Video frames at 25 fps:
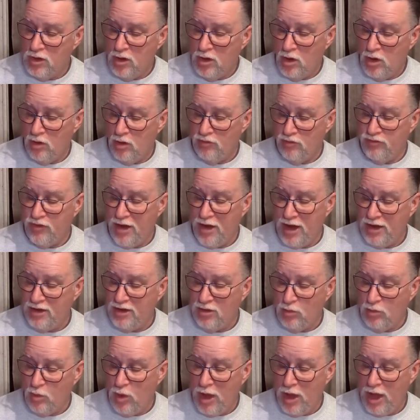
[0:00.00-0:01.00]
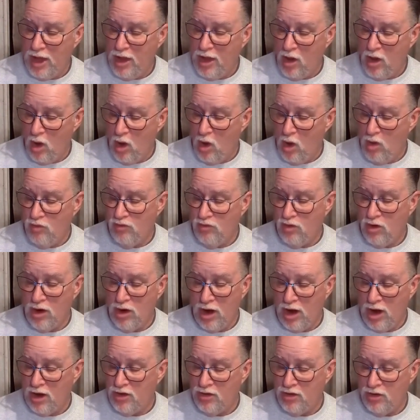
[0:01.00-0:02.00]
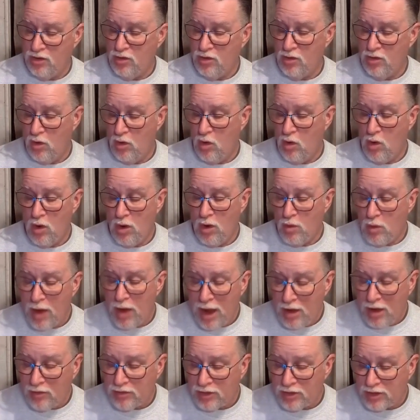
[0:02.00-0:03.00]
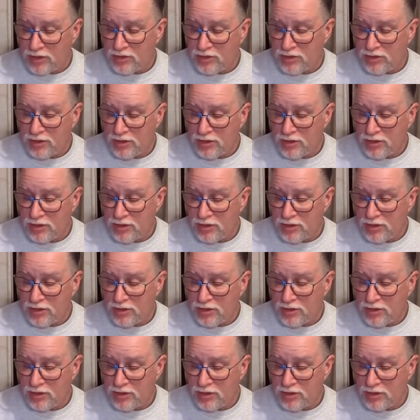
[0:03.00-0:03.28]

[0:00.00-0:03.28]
or find a way over, under, or around it?